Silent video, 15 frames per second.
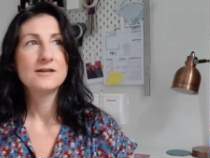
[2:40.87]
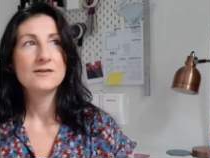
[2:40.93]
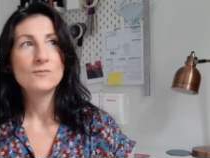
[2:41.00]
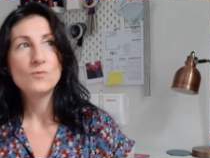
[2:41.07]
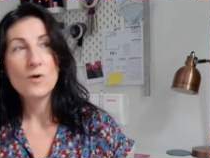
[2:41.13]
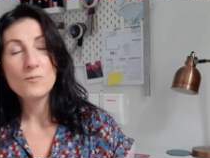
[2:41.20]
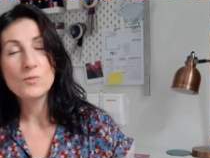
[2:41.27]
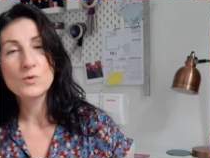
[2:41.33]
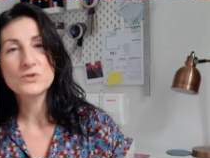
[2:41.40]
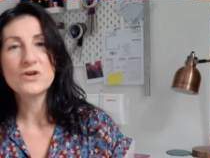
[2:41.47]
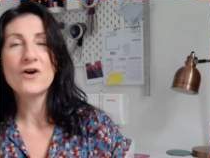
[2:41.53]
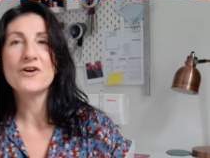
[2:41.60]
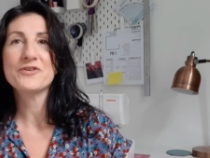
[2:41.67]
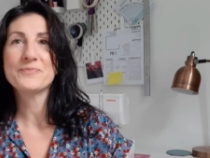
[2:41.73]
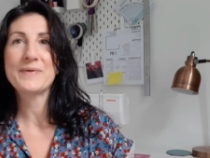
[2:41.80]
One wall's
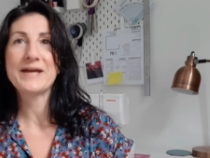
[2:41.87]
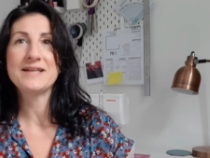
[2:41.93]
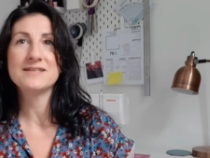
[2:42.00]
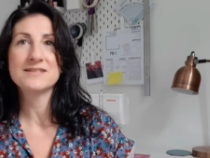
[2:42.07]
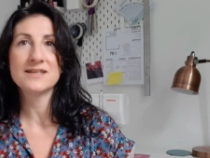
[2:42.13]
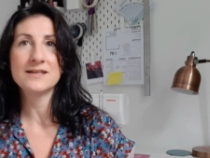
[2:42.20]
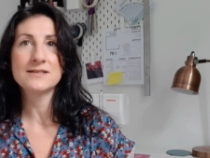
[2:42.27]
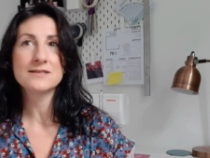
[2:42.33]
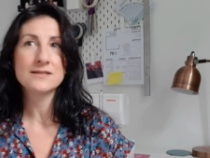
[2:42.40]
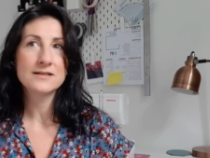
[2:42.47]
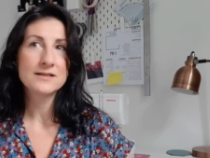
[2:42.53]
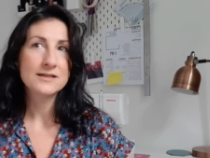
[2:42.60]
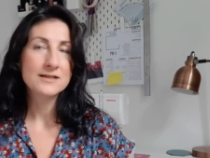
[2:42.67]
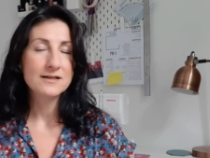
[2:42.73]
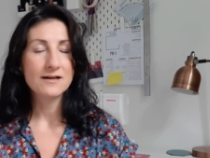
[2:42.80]
half painted.
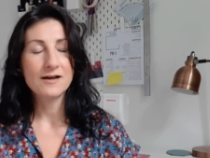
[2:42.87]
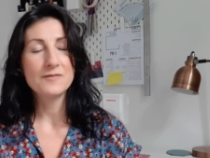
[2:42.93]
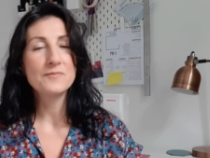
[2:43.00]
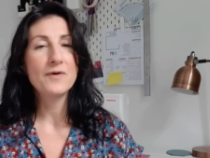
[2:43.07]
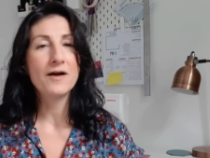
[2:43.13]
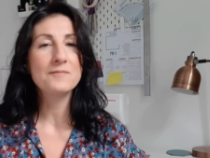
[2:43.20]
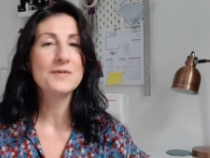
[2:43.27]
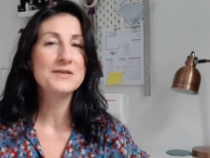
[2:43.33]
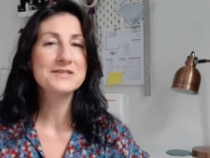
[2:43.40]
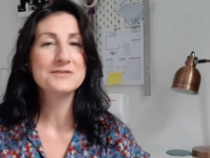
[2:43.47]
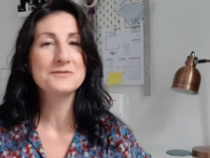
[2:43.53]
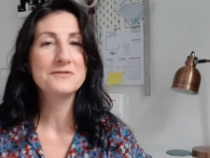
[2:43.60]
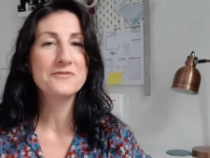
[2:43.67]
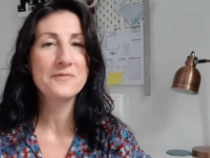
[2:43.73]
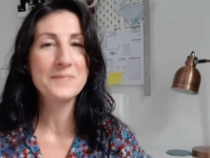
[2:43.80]
I'm
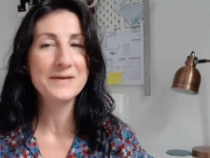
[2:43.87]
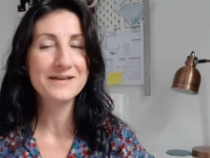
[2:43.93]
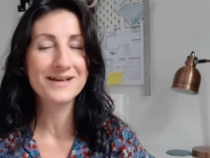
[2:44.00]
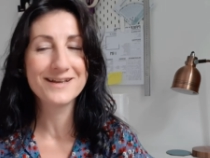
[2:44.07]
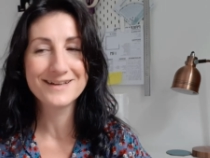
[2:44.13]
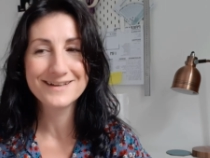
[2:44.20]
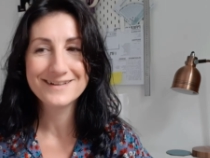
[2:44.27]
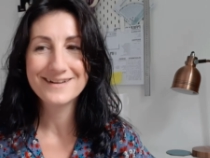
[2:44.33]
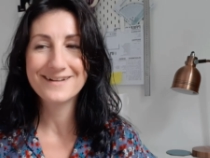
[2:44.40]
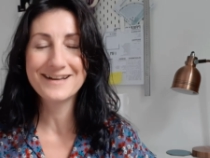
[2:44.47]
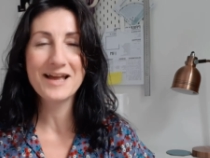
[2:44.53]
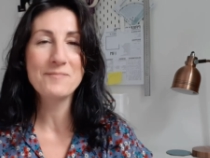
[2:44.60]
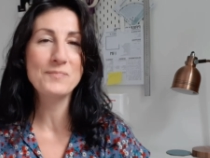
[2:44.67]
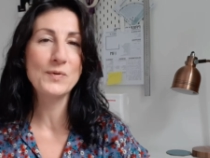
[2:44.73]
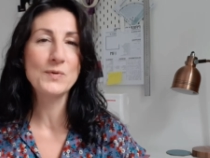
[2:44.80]
sort of a bit, I
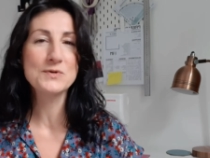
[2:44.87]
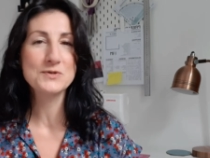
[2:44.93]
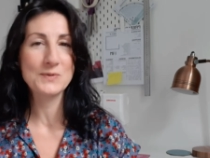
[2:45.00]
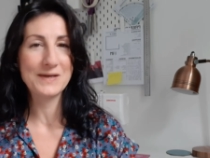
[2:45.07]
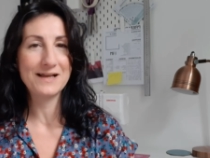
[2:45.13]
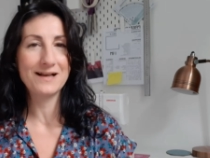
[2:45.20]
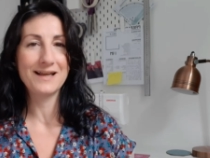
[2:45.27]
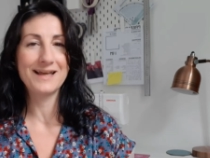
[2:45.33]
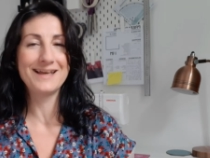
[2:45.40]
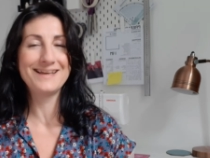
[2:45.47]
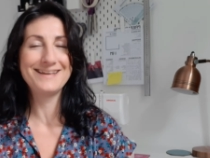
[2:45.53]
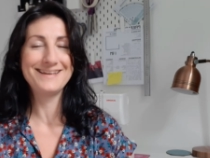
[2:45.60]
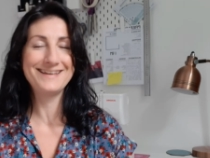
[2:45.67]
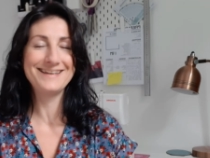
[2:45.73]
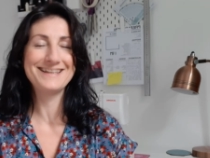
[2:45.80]
get bored quickly.
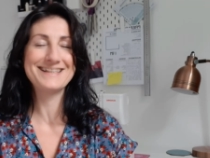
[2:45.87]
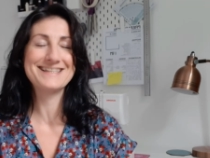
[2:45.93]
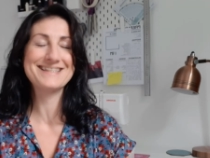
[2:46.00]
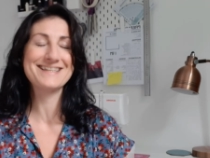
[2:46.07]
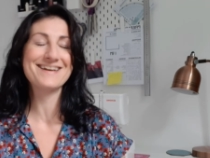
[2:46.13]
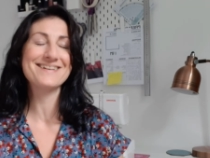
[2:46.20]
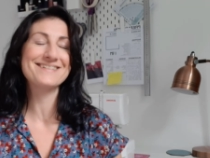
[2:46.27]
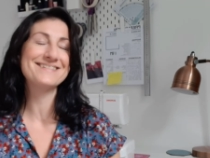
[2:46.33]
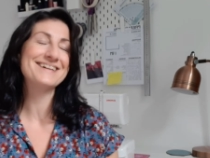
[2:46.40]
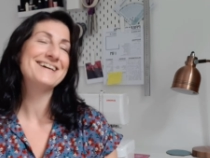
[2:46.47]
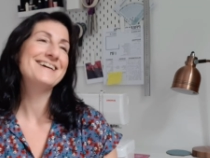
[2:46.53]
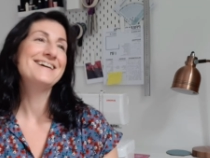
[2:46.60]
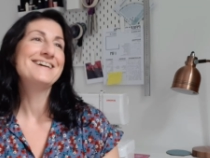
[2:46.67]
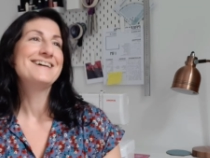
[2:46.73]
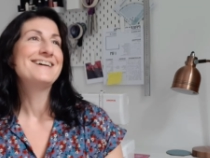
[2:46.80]
So
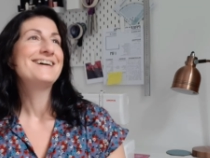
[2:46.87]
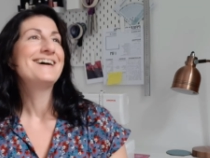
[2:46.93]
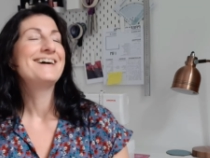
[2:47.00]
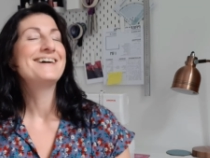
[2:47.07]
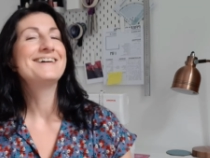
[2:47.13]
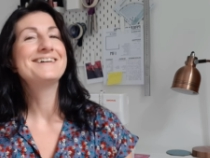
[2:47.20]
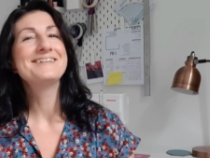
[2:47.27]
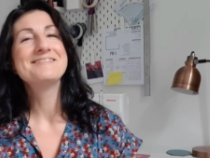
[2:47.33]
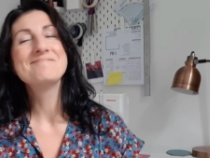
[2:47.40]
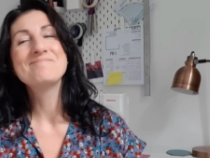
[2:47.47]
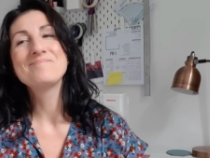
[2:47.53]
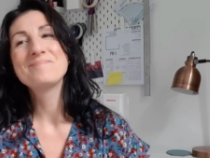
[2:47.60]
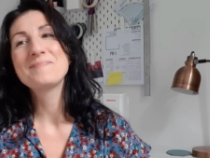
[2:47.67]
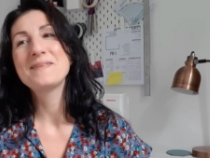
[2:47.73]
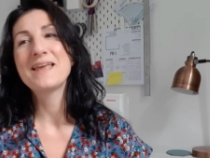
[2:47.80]

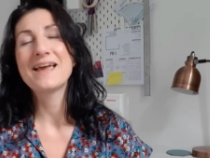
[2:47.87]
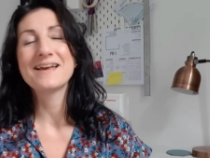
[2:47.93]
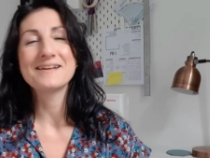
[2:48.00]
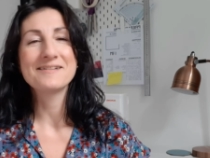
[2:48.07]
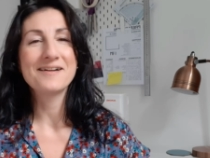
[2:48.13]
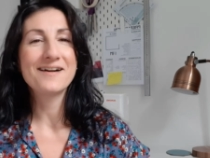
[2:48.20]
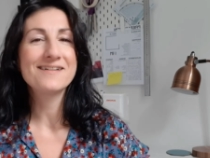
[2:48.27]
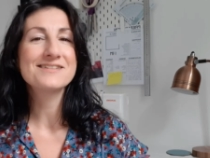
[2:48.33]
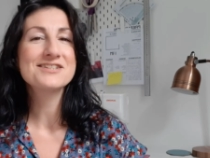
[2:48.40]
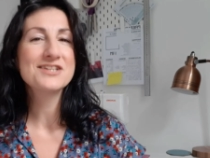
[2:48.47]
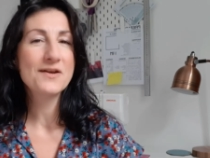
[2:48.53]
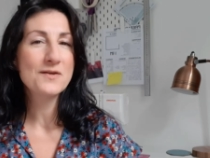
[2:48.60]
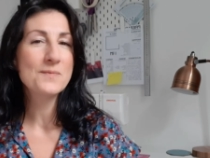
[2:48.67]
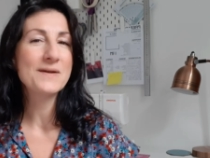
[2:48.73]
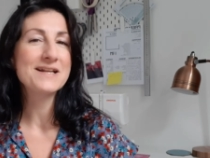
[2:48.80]
yeah, I'll show
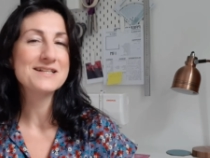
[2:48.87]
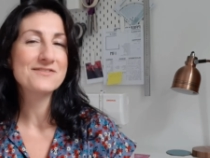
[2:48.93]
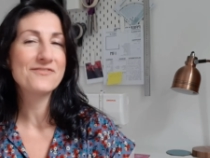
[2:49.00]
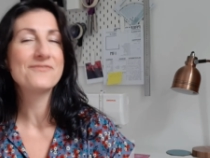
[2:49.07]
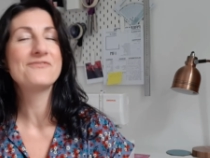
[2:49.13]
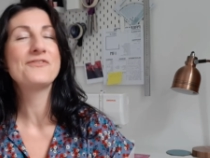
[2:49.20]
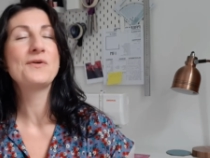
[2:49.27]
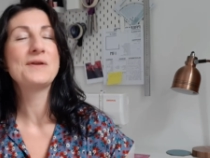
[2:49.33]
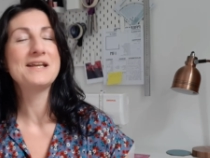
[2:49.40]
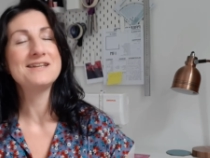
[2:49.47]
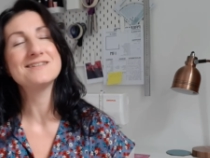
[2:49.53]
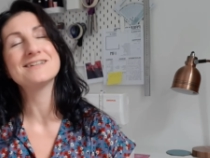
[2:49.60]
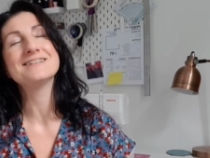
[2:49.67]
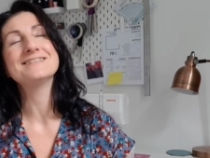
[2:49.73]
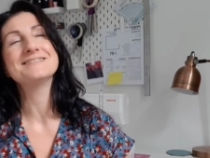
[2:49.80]
you when it's fully
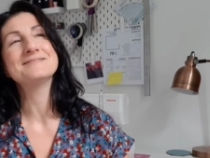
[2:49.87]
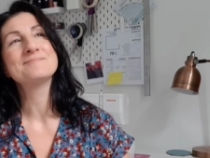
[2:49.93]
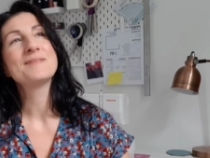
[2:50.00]
done.